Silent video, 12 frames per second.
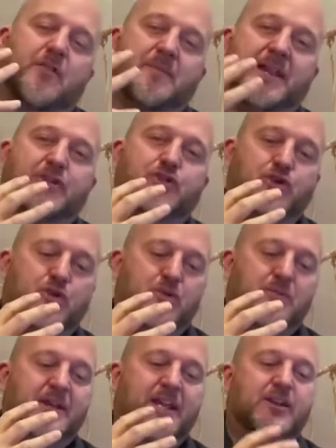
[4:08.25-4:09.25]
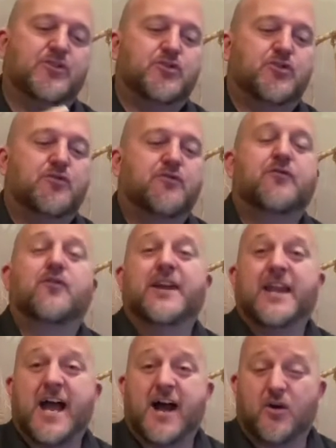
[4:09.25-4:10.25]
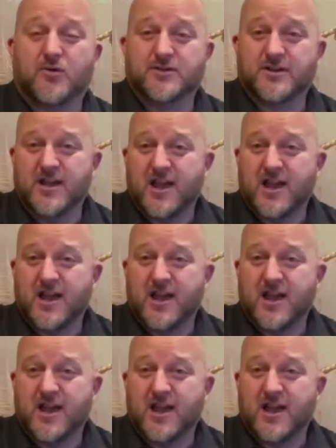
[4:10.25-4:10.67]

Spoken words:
me to begin to freak out